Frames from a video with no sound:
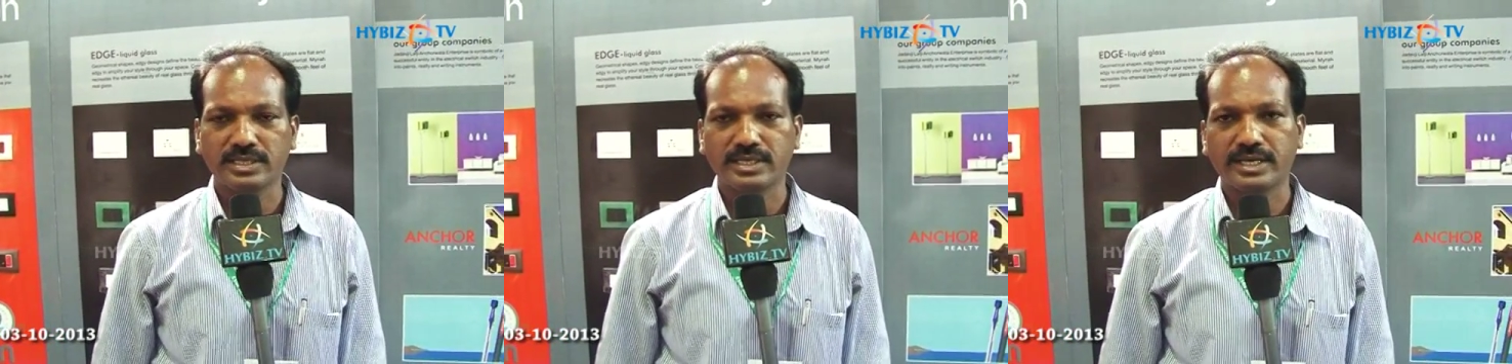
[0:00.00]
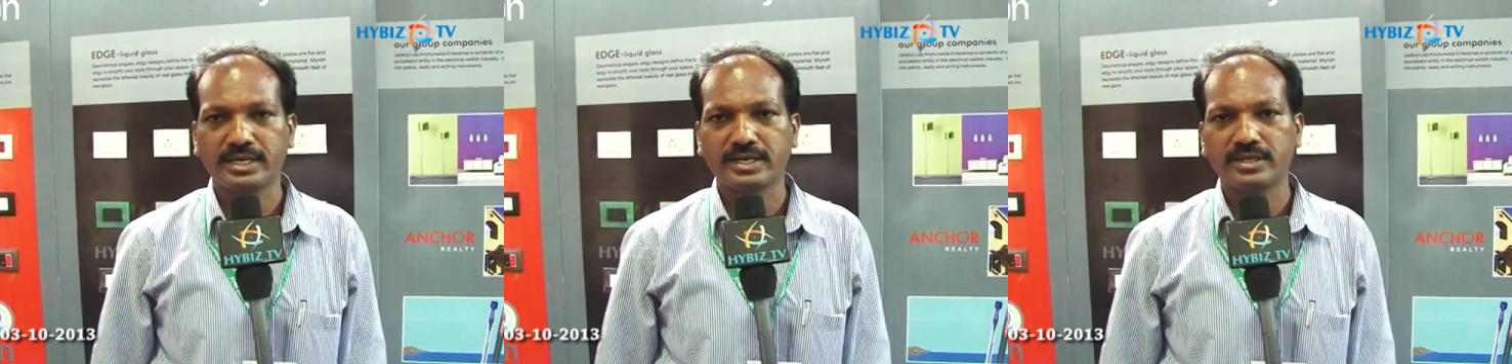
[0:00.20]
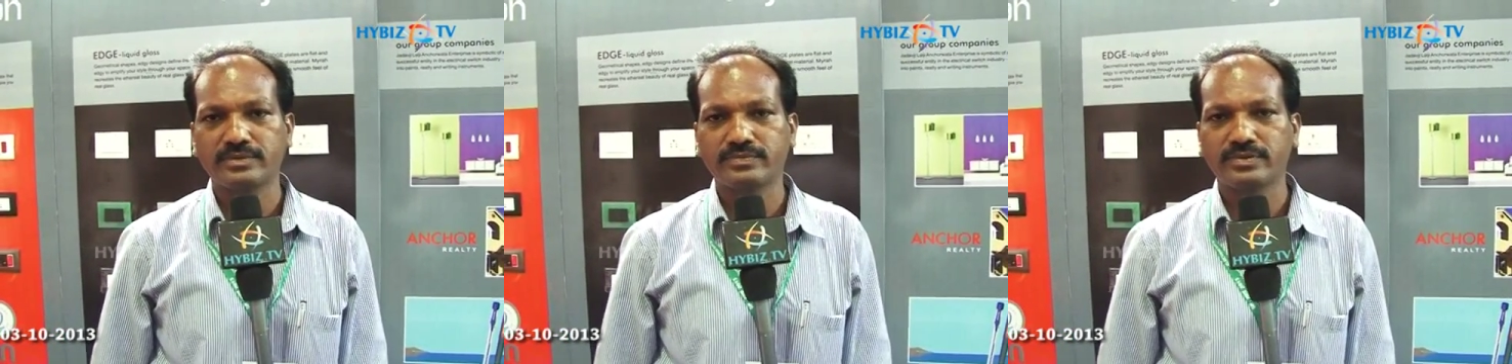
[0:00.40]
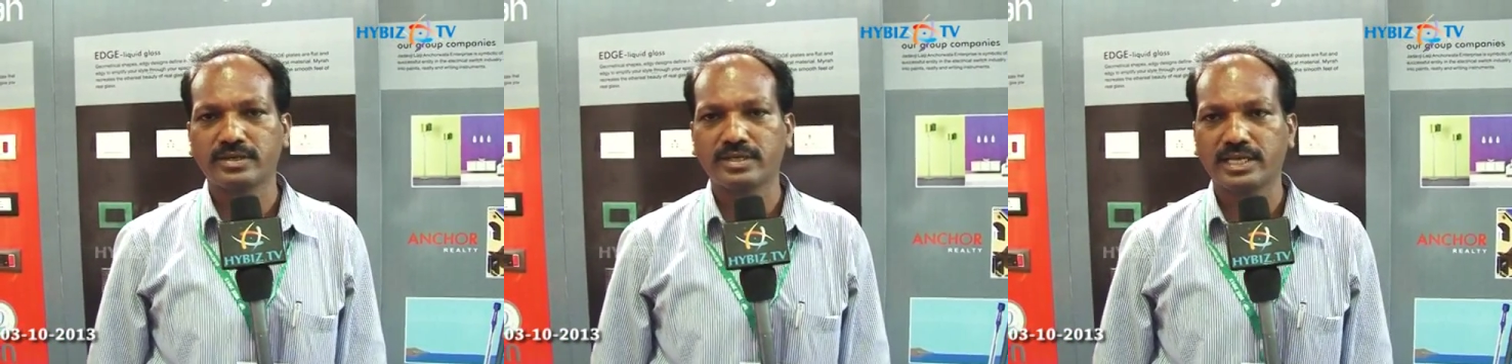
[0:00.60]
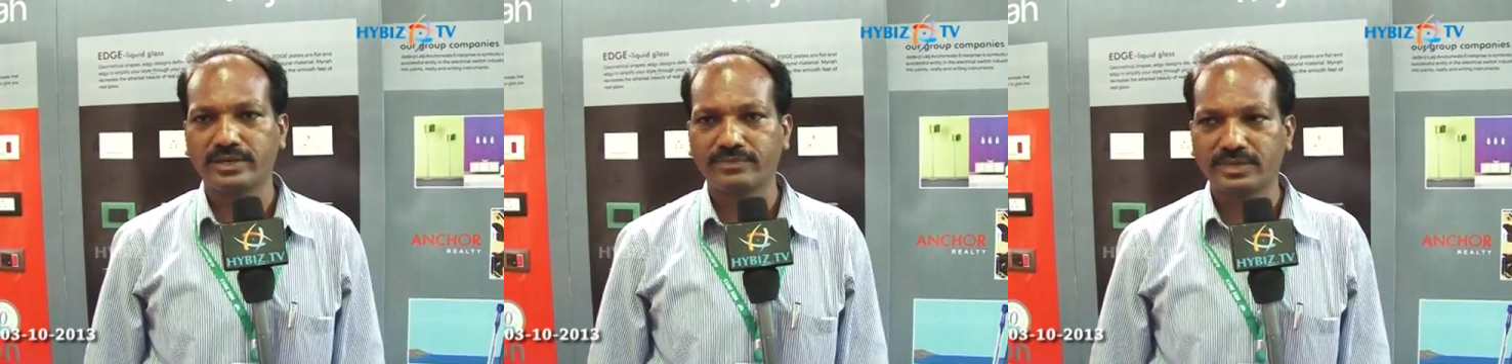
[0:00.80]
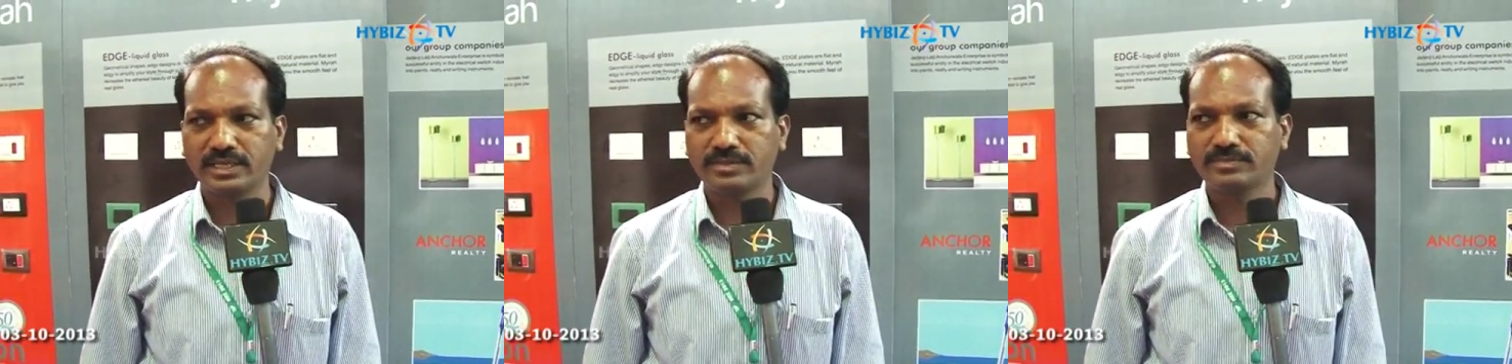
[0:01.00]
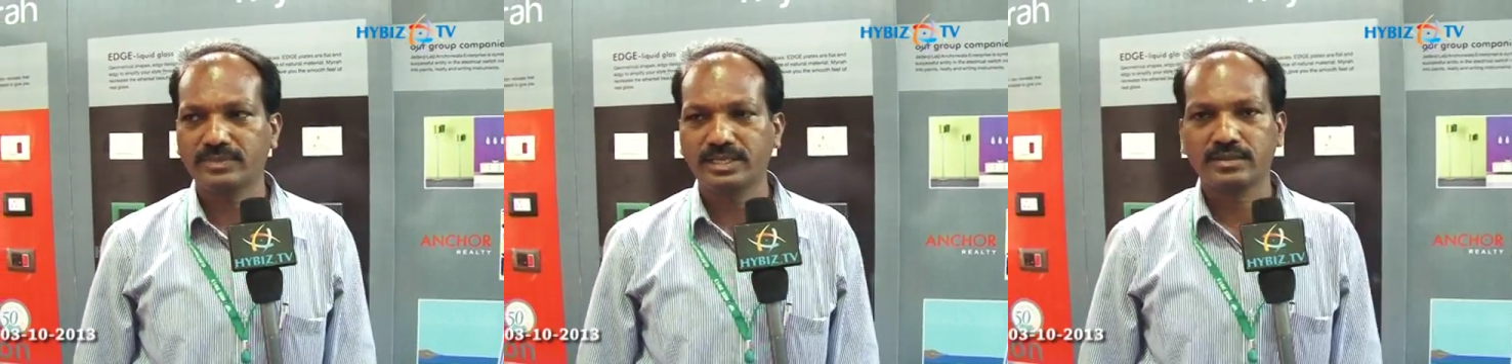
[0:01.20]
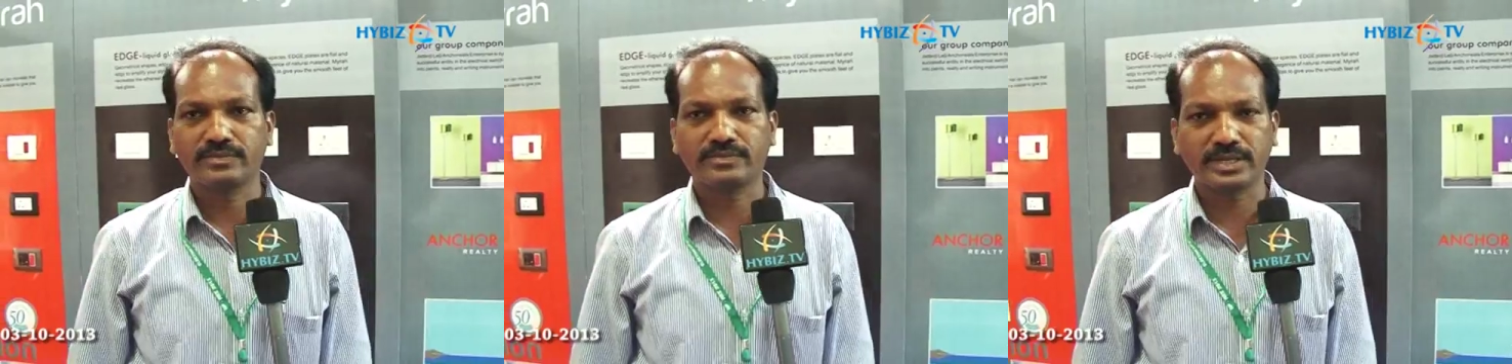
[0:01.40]
guarantee for lifetime
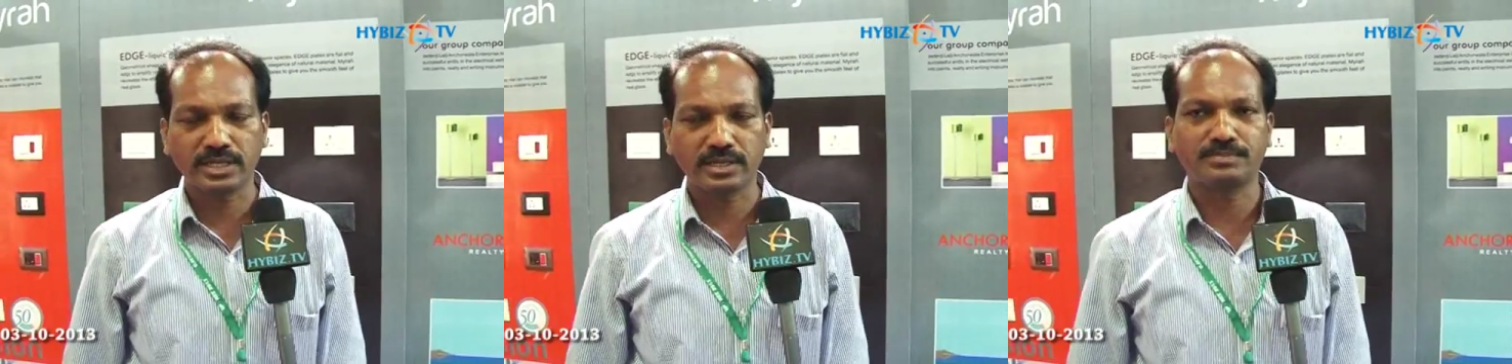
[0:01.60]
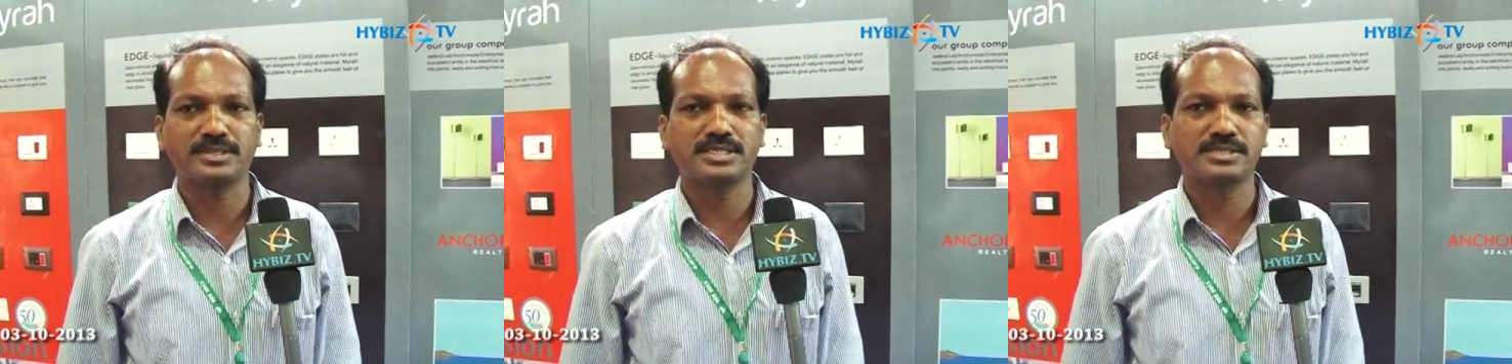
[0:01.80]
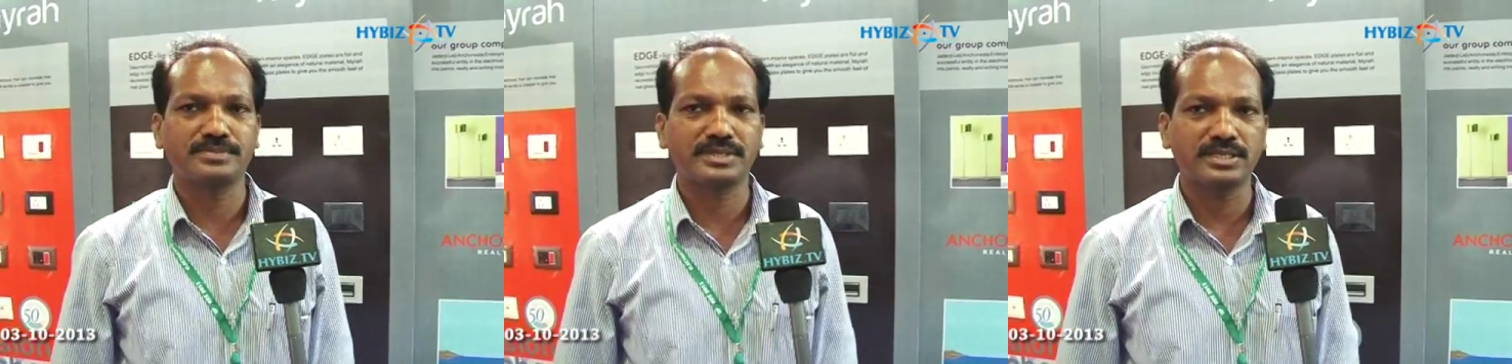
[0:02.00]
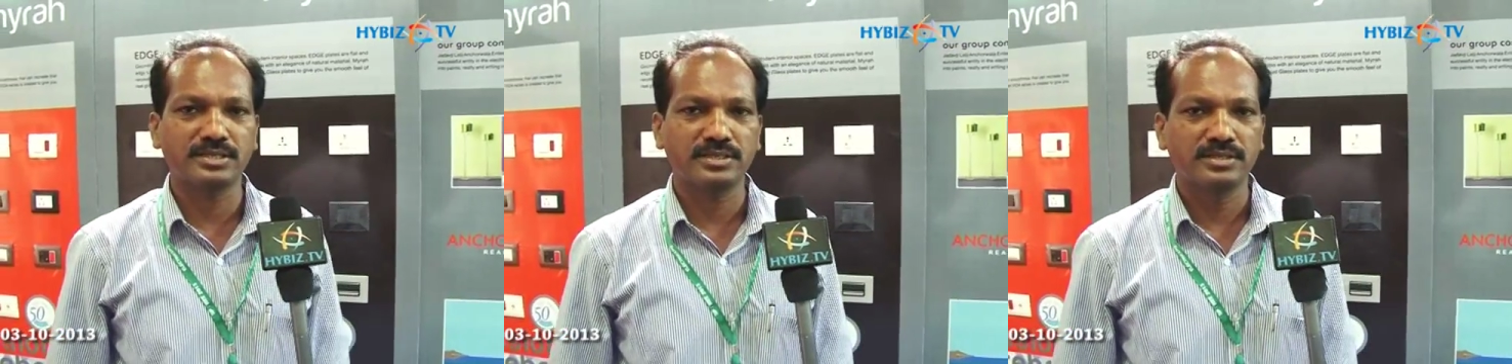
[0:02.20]
free replacement